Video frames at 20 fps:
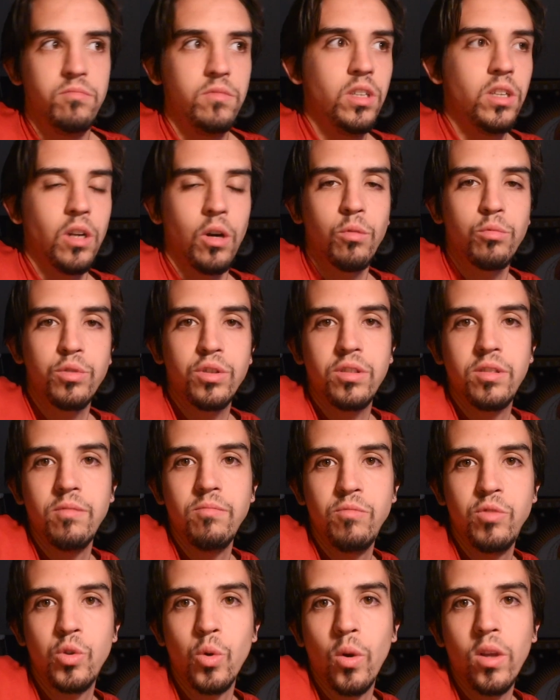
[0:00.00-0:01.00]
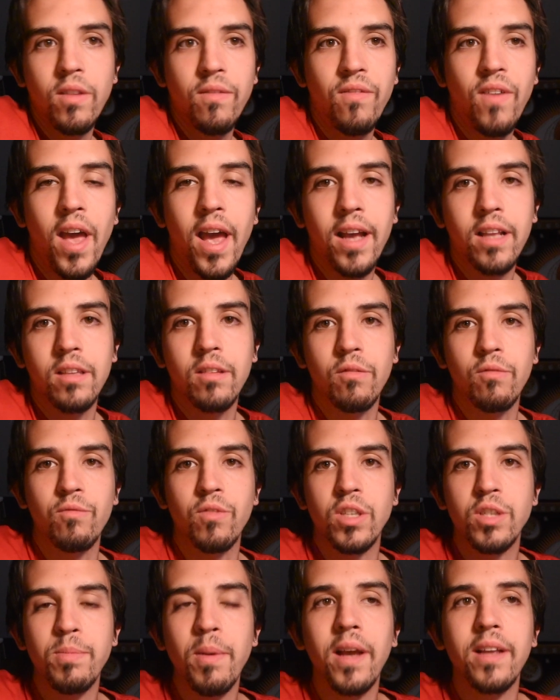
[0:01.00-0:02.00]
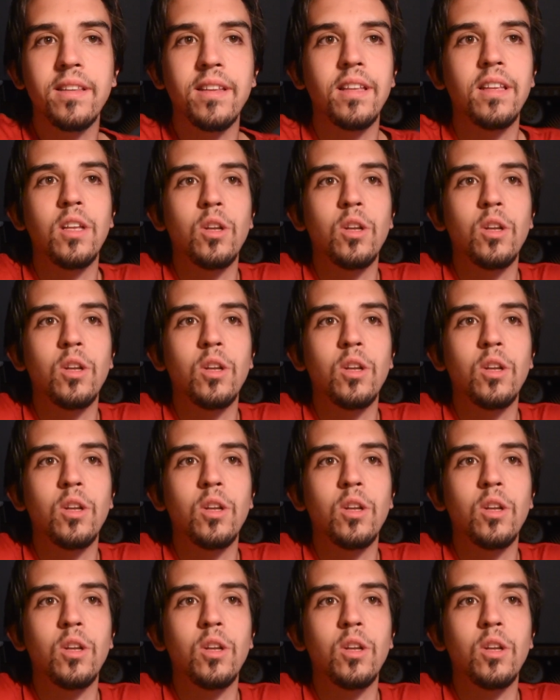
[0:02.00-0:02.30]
you know, just enjoy the fact and respect it.